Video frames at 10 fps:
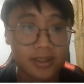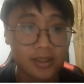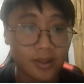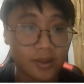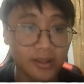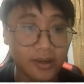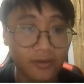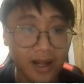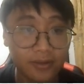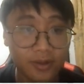So the
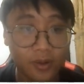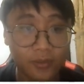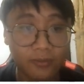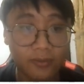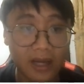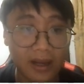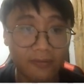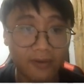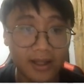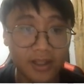volatile
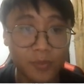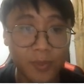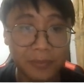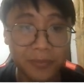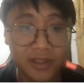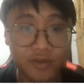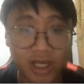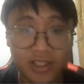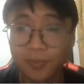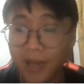value may be
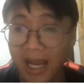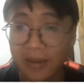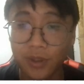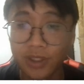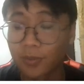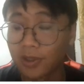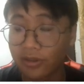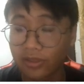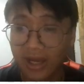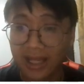changed by
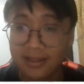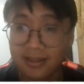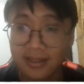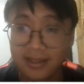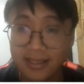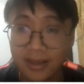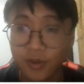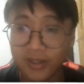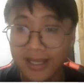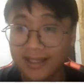multiple threads
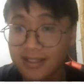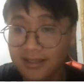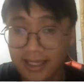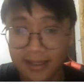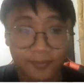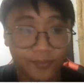simultaneously.